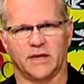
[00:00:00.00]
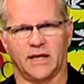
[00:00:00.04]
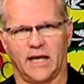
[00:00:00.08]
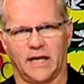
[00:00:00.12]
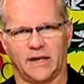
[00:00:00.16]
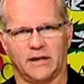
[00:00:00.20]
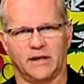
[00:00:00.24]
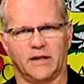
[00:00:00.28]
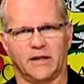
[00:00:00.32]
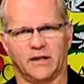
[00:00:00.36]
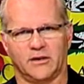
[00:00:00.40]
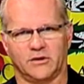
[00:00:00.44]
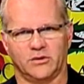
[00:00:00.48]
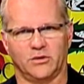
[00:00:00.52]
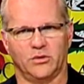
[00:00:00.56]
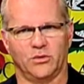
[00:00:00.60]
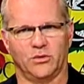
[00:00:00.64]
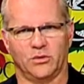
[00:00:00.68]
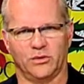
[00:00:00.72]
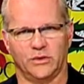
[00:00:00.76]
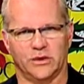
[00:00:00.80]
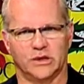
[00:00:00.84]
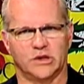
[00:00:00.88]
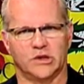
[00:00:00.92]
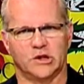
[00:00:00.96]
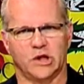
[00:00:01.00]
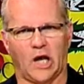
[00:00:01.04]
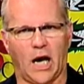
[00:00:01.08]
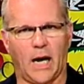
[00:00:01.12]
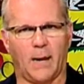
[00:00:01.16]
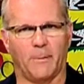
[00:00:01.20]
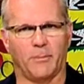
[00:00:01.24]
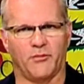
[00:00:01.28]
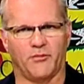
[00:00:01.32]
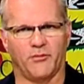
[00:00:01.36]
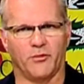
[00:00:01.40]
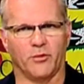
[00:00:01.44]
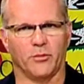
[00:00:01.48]
that I think's doing the
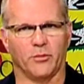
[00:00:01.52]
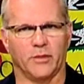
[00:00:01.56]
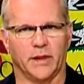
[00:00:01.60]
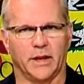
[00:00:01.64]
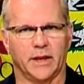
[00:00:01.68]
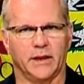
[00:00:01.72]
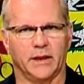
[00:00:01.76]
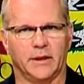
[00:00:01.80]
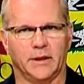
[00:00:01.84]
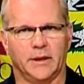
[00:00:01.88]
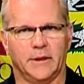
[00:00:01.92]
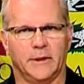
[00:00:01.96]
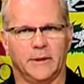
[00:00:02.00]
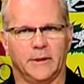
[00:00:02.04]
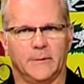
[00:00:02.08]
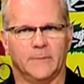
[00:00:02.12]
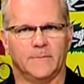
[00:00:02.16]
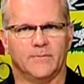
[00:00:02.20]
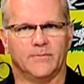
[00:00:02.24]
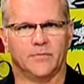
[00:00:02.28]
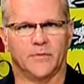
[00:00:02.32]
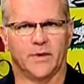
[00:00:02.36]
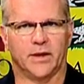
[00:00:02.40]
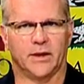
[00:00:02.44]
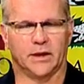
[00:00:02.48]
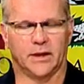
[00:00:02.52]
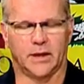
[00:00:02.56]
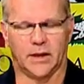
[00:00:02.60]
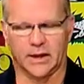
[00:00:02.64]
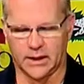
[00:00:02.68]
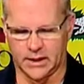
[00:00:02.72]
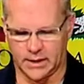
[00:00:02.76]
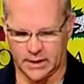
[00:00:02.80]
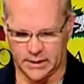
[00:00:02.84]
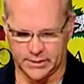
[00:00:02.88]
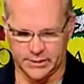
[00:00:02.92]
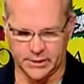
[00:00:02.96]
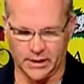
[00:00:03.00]
job for me and
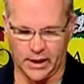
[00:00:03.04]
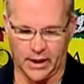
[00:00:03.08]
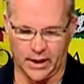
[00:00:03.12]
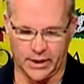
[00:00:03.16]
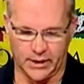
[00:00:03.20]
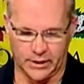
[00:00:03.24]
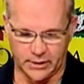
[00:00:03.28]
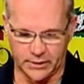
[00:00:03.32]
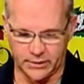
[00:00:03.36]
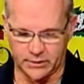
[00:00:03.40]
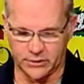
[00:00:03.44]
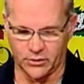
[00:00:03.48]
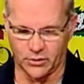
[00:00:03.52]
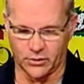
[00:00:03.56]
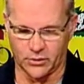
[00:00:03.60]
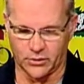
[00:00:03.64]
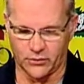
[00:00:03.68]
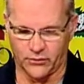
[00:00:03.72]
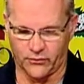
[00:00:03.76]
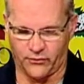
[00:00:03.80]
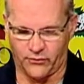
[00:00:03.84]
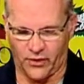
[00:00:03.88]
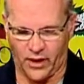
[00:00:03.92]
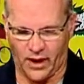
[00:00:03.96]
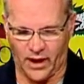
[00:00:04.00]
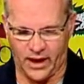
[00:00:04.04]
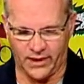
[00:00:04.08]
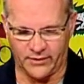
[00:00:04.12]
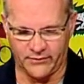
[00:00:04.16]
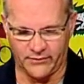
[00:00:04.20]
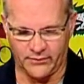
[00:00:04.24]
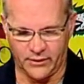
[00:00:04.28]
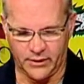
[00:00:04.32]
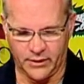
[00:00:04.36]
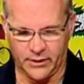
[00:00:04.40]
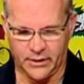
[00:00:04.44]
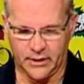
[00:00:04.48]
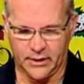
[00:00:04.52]
getting it done. And it took her
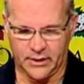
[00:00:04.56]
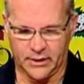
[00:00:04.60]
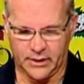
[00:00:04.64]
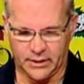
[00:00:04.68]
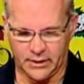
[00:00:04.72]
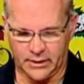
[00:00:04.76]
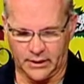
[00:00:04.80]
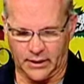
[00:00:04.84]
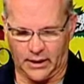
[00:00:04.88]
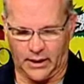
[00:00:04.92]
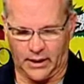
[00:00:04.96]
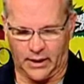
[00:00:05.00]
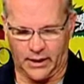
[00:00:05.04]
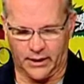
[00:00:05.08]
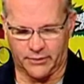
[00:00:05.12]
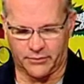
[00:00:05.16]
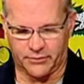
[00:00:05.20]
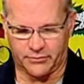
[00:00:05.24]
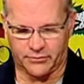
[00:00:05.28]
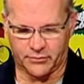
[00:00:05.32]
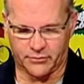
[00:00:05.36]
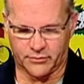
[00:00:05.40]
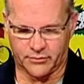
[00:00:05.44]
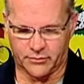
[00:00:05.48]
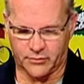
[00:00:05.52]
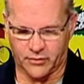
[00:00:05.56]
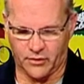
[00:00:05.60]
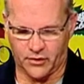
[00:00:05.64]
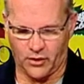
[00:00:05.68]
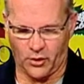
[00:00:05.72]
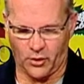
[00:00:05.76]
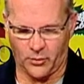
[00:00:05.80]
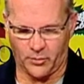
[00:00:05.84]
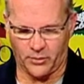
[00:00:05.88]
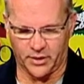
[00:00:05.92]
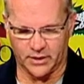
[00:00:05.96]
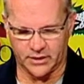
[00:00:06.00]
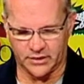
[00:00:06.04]
five uh,
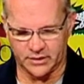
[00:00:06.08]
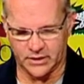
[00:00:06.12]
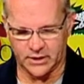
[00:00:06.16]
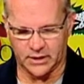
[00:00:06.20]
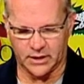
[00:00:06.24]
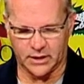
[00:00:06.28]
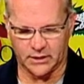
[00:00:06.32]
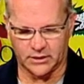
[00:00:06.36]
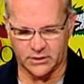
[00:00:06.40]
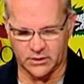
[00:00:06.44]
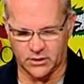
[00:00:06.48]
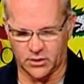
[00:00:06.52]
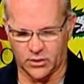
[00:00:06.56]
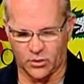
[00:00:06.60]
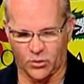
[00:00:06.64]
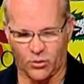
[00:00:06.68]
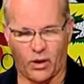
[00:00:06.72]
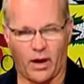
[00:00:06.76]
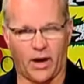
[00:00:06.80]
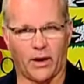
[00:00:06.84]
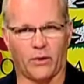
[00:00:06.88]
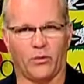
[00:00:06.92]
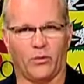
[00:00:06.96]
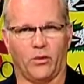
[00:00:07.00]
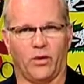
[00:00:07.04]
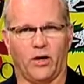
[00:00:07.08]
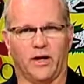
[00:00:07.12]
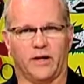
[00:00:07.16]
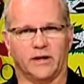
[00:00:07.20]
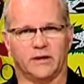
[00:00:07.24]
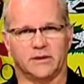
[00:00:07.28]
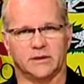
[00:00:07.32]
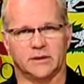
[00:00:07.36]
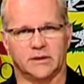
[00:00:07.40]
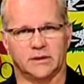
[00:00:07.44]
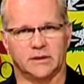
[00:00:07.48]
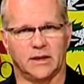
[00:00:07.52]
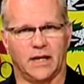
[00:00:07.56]
therapists to get to the right
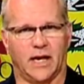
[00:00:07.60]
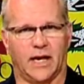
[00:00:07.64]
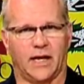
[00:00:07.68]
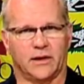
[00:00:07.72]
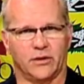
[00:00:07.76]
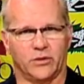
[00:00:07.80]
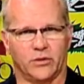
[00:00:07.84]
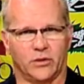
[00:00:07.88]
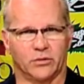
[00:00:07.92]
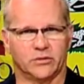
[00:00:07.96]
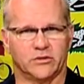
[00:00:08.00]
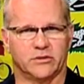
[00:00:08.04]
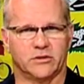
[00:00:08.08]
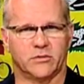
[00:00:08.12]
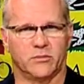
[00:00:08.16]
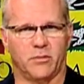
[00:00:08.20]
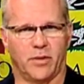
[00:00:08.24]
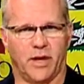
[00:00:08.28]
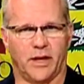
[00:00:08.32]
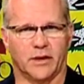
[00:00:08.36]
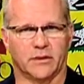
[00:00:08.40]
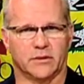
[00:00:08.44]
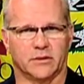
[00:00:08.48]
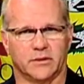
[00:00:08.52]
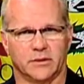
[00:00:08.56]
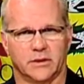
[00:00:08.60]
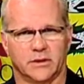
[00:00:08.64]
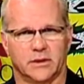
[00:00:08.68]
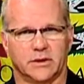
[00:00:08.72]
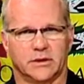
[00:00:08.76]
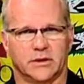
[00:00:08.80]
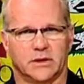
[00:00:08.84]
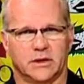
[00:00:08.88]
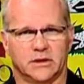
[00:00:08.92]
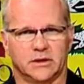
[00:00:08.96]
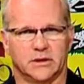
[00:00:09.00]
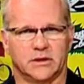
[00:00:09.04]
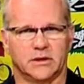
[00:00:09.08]
one to diagnose the medical
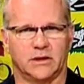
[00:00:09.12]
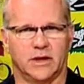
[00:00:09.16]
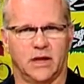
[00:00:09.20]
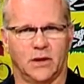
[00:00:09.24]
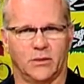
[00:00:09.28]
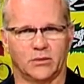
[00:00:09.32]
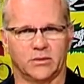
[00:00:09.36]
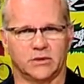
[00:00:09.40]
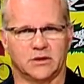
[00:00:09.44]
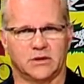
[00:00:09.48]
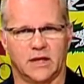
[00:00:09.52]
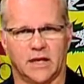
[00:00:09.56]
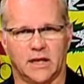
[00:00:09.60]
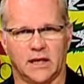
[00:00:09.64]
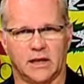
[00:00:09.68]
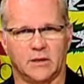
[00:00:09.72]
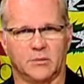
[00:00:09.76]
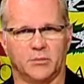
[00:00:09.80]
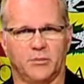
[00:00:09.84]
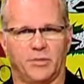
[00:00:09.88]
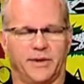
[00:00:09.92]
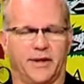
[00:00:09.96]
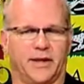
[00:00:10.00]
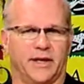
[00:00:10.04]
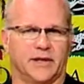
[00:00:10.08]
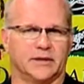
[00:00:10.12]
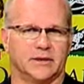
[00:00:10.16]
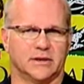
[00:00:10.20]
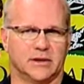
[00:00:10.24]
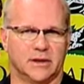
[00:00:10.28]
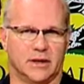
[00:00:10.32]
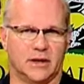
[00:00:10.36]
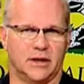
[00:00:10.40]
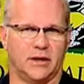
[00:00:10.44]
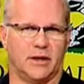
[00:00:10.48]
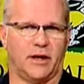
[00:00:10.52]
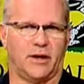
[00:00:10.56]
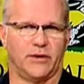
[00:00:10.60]
condition that was taking place and
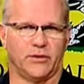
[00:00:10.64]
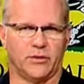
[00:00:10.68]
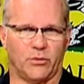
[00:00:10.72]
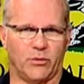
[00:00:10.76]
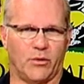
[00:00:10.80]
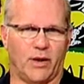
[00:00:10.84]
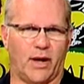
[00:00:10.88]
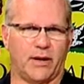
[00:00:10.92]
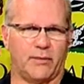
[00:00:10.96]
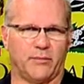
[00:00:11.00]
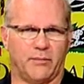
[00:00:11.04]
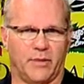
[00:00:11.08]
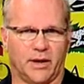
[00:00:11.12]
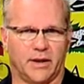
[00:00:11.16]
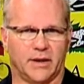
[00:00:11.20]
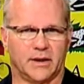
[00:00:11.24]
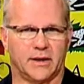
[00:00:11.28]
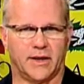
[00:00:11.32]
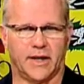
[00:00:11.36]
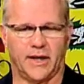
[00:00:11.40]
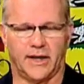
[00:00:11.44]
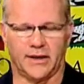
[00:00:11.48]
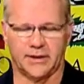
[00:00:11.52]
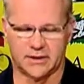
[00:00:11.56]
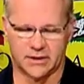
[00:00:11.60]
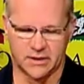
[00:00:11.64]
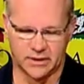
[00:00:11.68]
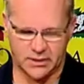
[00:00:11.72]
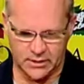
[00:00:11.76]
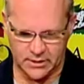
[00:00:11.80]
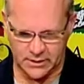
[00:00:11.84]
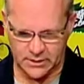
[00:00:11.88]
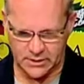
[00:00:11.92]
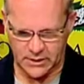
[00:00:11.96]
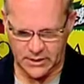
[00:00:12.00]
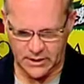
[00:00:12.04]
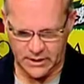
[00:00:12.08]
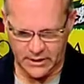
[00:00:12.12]
get on the right medication.
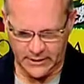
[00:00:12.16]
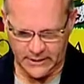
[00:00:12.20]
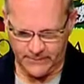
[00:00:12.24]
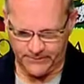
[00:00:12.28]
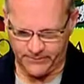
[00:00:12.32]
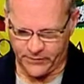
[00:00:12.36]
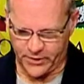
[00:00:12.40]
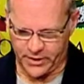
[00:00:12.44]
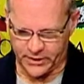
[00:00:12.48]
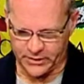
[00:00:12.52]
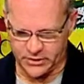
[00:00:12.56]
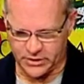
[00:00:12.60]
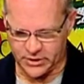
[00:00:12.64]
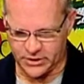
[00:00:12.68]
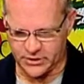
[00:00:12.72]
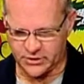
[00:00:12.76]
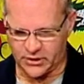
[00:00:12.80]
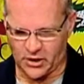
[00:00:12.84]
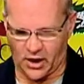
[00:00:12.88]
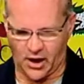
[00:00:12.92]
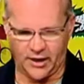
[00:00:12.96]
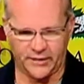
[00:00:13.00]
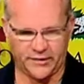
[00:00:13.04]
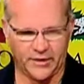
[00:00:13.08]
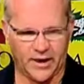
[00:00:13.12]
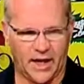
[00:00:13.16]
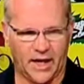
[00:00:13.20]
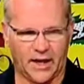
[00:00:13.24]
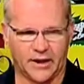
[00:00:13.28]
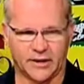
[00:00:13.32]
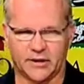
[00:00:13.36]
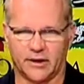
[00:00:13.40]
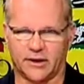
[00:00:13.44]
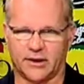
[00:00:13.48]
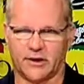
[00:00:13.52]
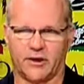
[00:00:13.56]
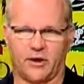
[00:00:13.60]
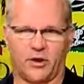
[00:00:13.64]
And, and she's on that,
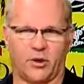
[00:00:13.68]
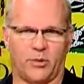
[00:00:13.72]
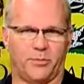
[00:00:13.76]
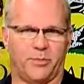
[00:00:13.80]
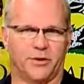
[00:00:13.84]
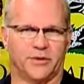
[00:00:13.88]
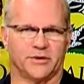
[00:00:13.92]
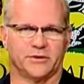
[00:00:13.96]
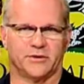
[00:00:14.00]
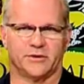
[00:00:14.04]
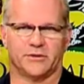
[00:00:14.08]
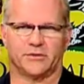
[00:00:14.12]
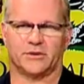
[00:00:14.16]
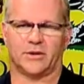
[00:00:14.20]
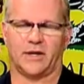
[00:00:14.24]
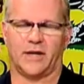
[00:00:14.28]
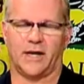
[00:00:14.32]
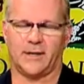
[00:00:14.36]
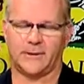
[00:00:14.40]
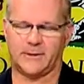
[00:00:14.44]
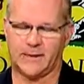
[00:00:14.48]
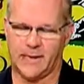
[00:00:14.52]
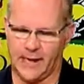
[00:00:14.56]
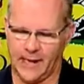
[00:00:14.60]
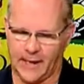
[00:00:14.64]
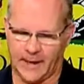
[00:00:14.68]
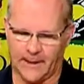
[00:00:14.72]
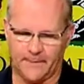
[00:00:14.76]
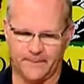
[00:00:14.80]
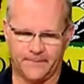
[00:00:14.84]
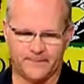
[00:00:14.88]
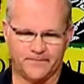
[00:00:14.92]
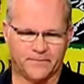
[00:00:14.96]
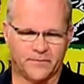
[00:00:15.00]
and the therapists are saying, yeah.